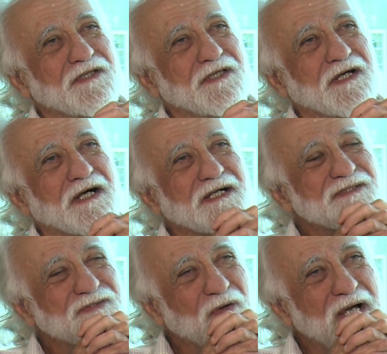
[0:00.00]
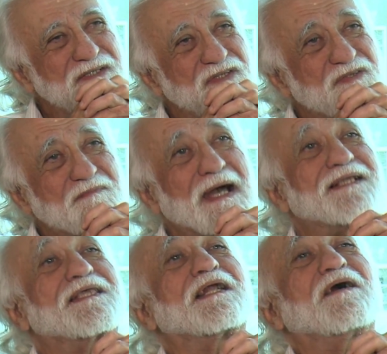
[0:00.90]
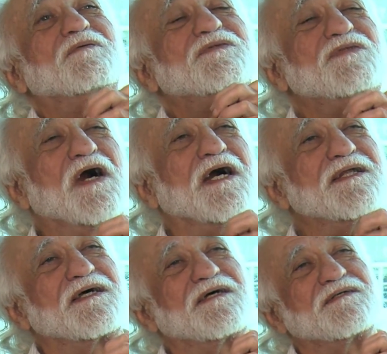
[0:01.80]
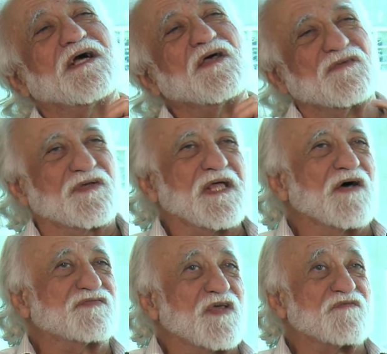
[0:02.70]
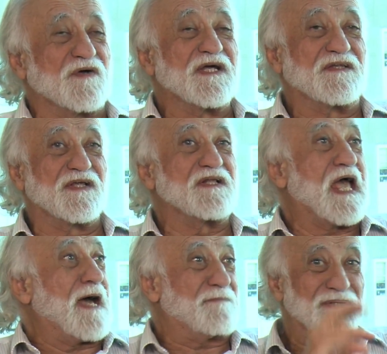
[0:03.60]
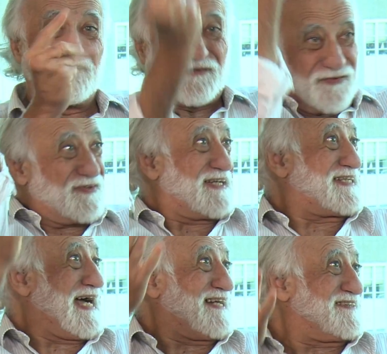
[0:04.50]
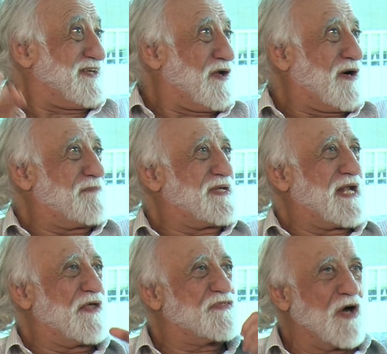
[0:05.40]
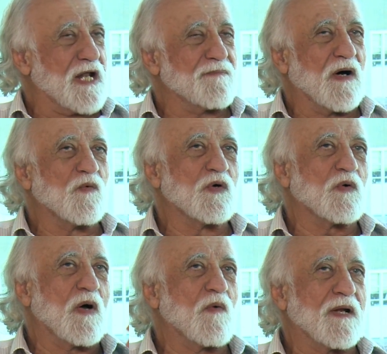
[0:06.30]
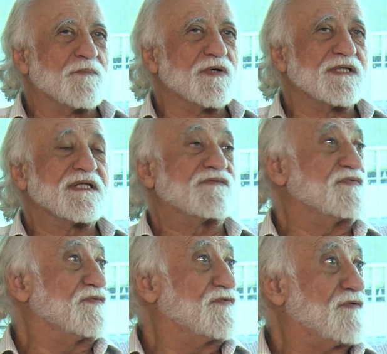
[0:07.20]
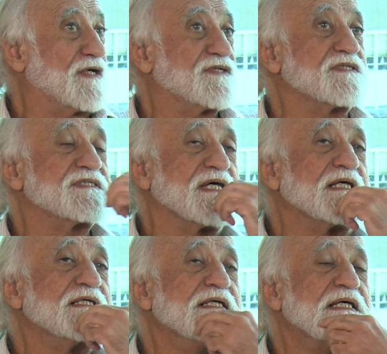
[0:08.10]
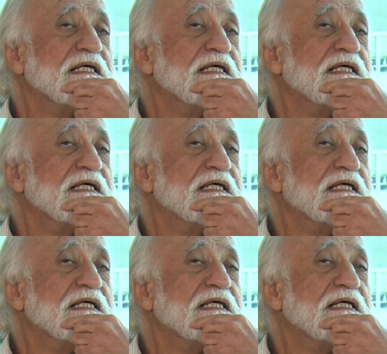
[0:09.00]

Yeah. So I suspect that I would not. So the LC3 didn't happen just like that. You know, I mean, I thought about what do I want to put in this instruction set.